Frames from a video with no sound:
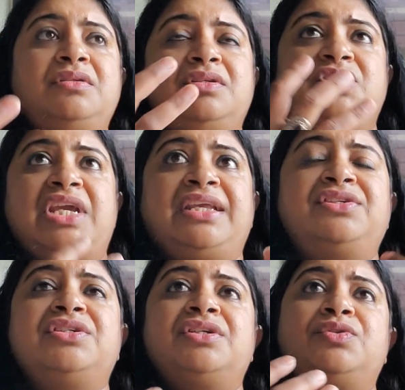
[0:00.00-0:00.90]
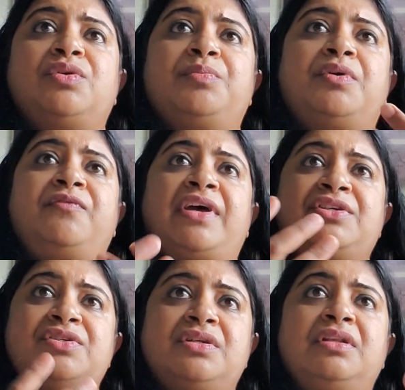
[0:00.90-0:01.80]
change it into a
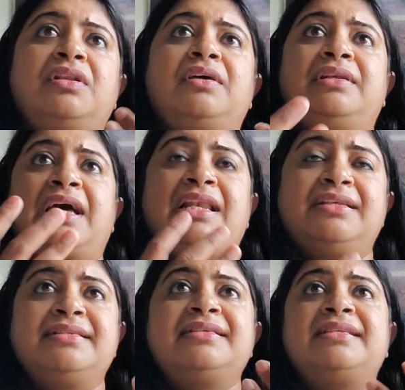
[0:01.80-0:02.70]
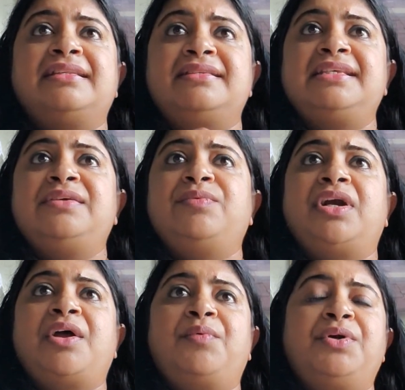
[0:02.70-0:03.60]
professional analysis and see where
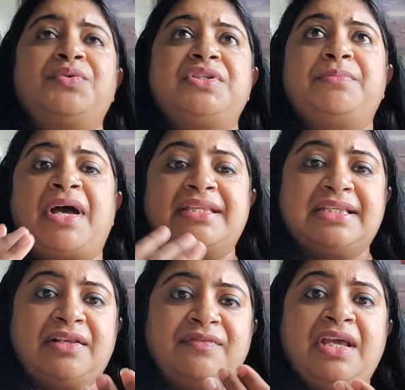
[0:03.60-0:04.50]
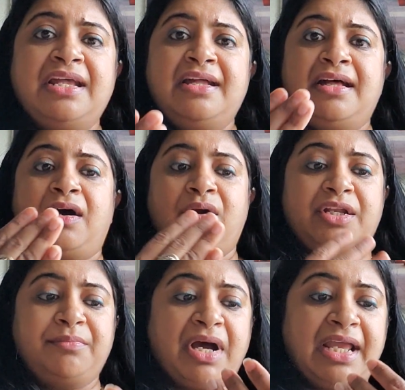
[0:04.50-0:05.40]
I want to see myself or
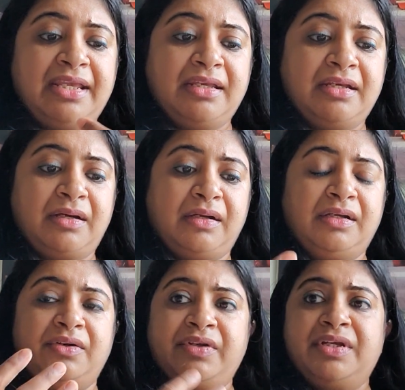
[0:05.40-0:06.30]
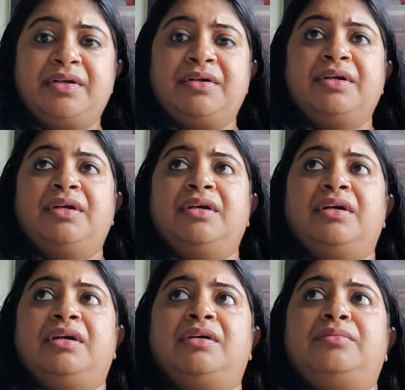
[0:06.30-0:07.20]
in my career,
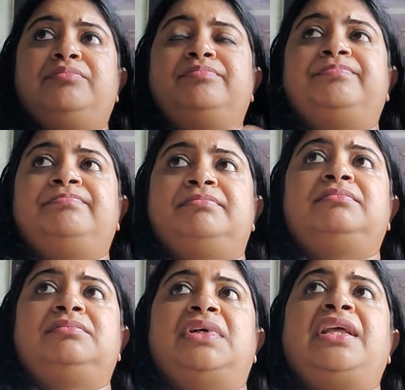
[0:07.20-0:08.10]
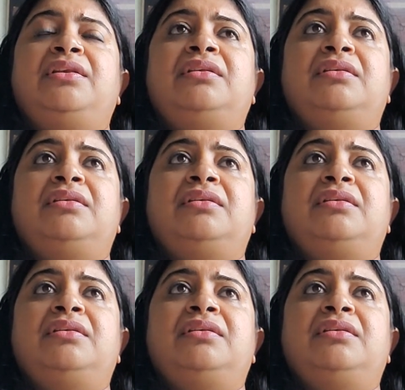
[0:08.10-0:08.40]
and